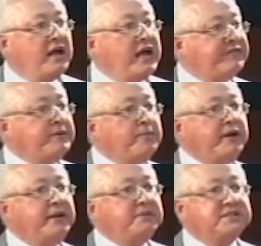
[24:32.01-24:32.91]

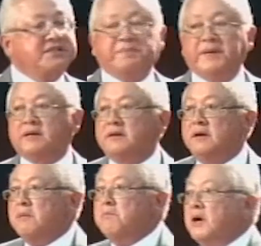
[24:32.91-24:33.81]
Everybody, Mr. Speaker,
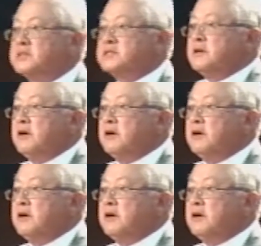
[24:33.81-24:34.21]
must